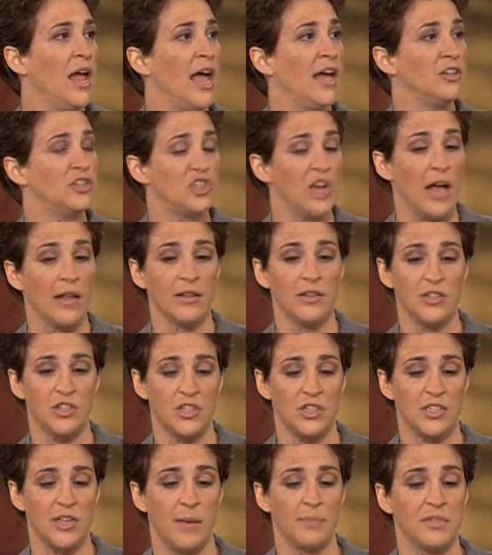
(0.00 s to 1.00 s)
and challenge
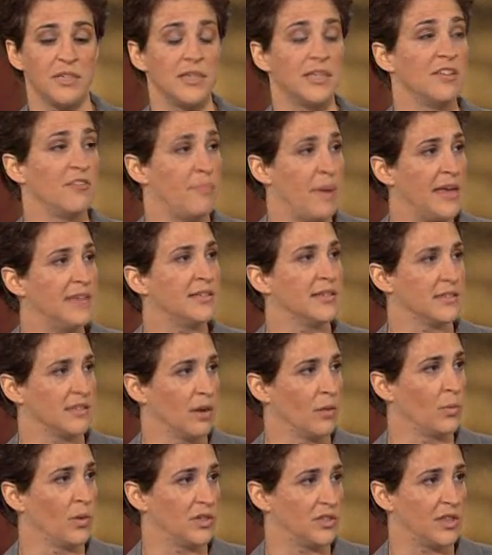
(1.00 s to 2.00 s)
the substantive basis
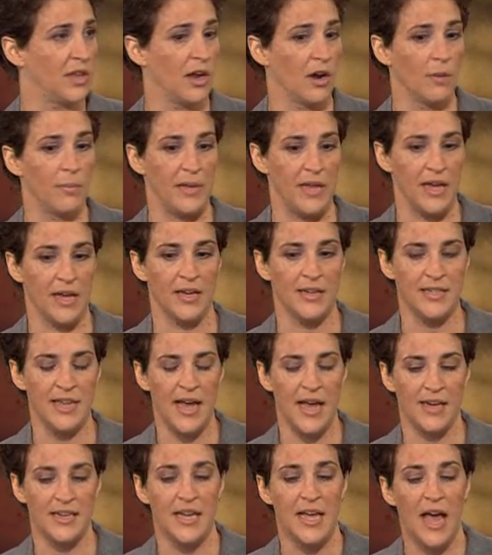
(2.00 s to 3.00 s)
on which they are being
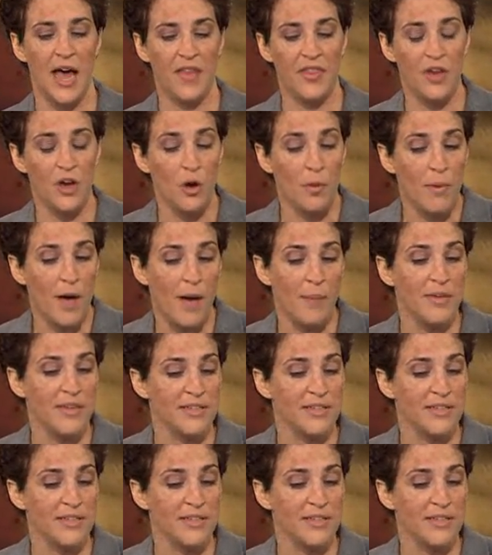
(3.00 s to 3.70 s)
attacked. I think Obama